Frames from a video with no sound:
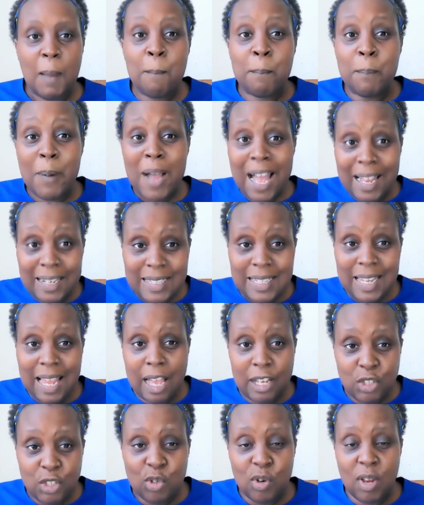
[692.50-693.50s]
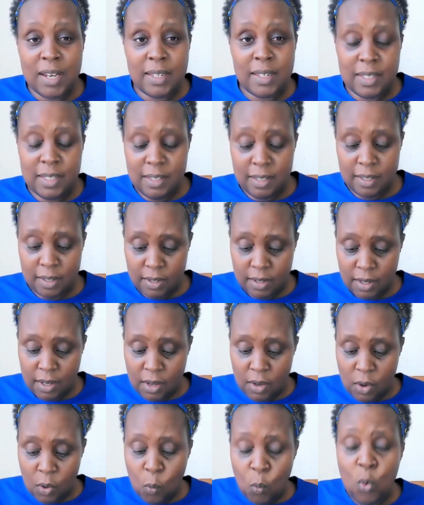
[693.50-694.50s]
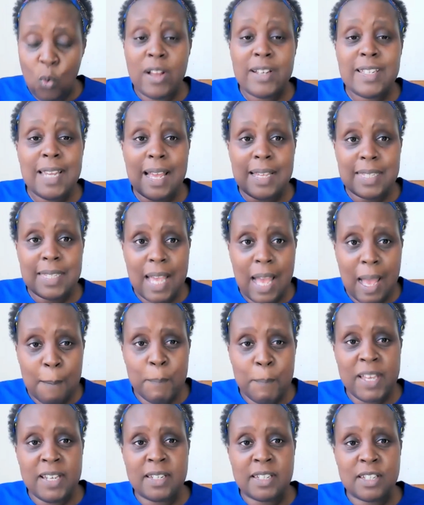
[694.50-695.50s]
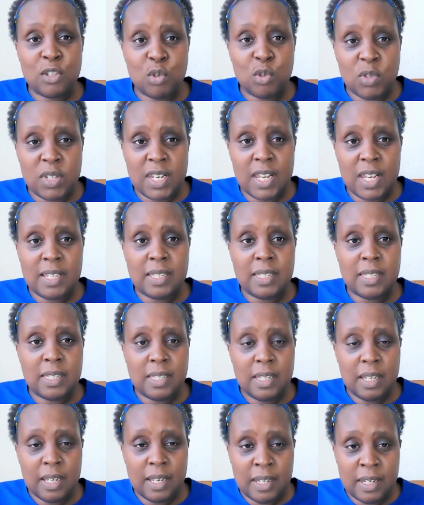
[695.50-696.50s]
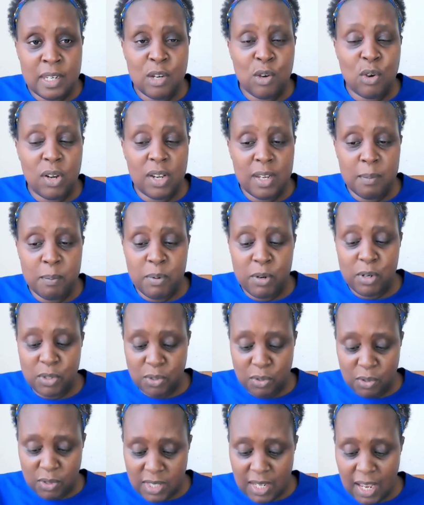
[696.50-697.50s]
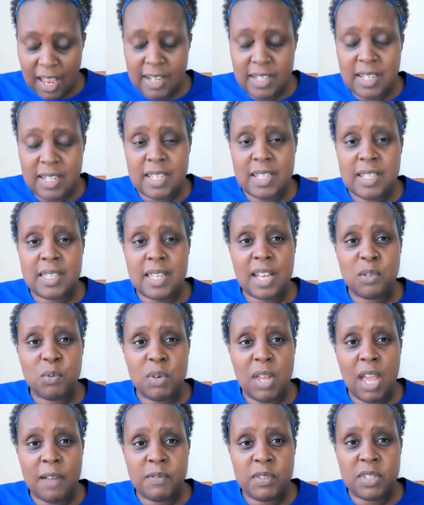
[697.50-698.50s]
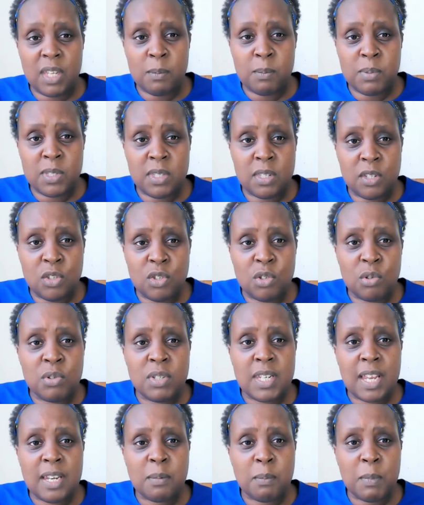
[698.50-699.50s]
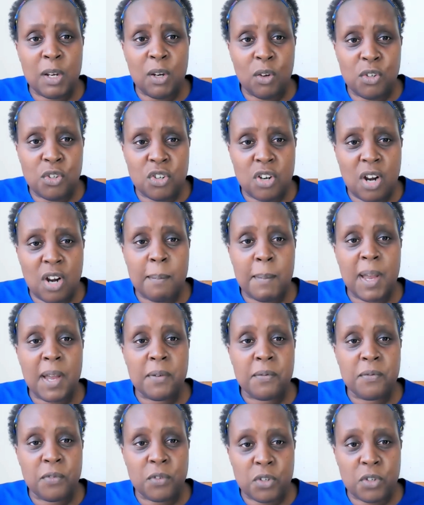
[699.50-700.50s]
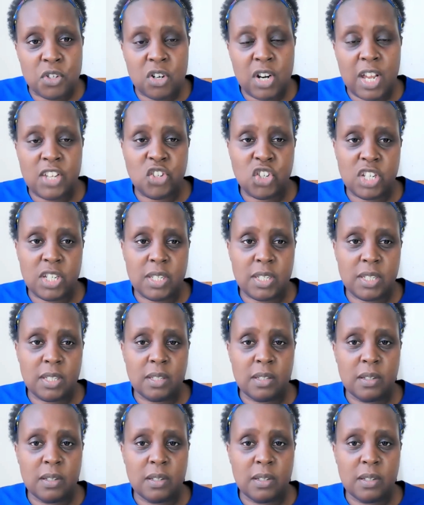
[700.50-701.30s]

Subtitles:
But actually, what has happened in today's neoliberal society is that we have substituted melodrama for tragedy.